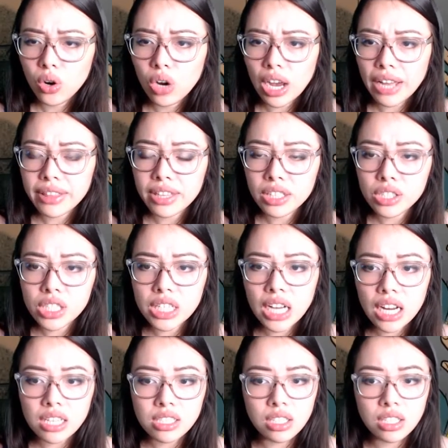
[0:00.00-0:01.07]
I think she
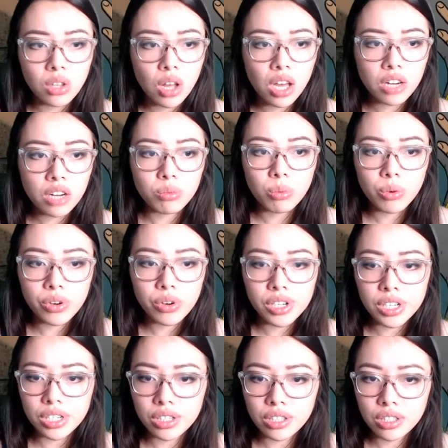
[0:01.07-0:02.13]
got us a lot of
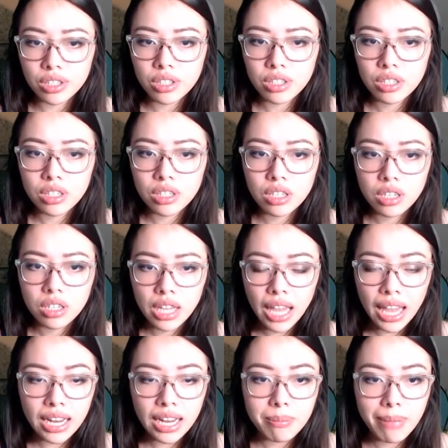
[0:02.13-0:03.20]
water.
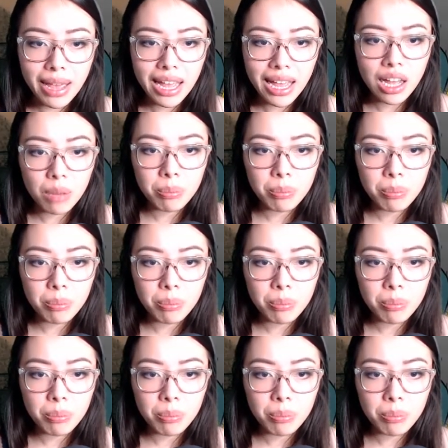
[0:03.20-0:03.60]
And a map.